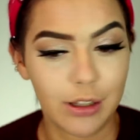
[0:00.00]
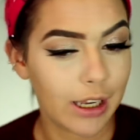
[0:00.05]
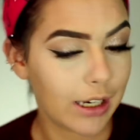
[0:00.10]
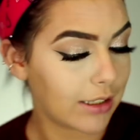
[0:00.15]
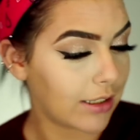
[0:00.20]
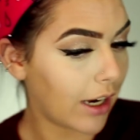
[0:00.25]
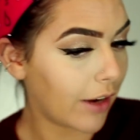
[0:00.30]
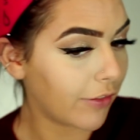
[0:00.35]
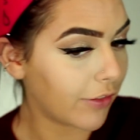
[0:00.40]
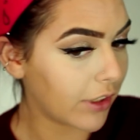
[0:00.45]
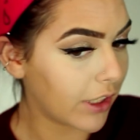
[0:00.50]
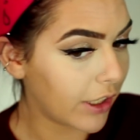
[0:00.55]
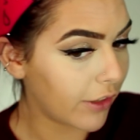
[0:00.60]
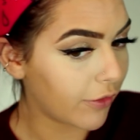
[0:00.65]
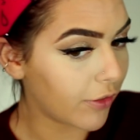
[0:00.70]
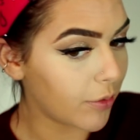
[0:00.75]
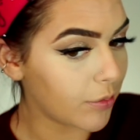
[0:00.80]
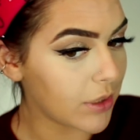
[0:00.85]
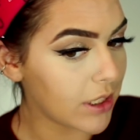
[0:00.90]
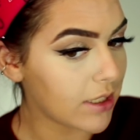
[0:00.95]
like, definitely
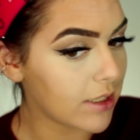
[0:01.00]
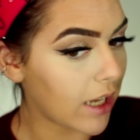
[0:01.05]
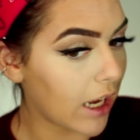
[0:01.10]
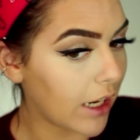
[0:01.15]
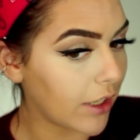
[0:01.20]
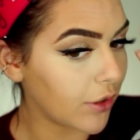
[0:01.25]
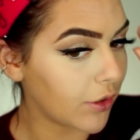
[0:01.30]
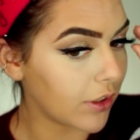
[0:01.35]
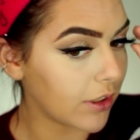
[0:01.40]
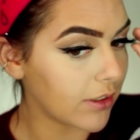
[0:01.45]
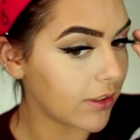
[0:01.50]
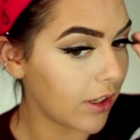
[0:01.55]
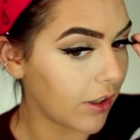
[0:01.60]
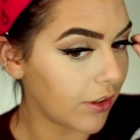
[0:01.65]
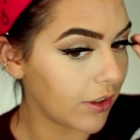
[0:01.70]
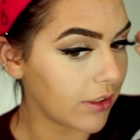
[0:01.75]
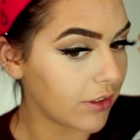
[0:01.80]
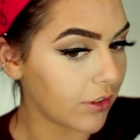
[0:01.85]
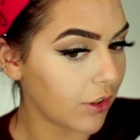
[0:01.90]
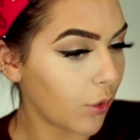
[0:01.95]
from the side you can tell
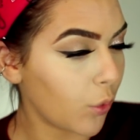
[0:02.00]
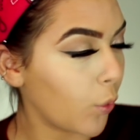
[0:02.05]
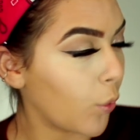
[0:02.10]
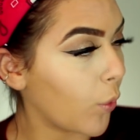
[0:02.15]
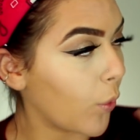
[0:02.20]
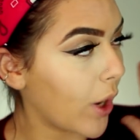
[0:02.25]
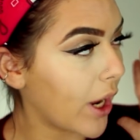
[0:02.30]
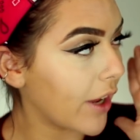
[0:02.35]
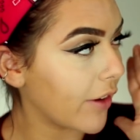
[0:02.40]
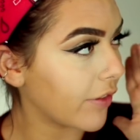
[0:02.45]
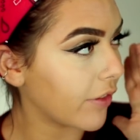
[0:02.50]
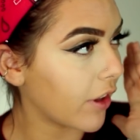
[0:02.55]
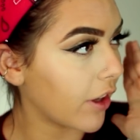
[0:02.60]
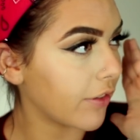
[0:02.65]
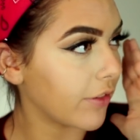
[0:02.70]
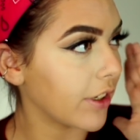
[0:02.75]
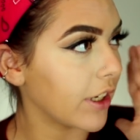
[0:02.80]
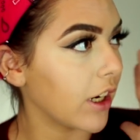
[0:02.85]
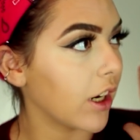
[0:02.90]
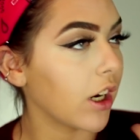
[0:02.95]
these are way
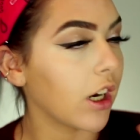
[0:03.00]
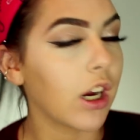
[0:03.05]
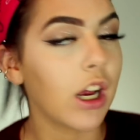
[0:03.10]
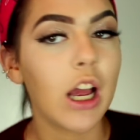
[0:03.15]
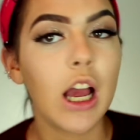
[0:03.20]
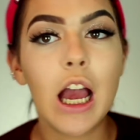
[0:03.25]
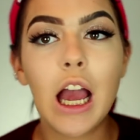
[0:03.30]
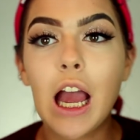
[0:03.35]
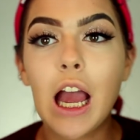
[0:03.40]
fluffier.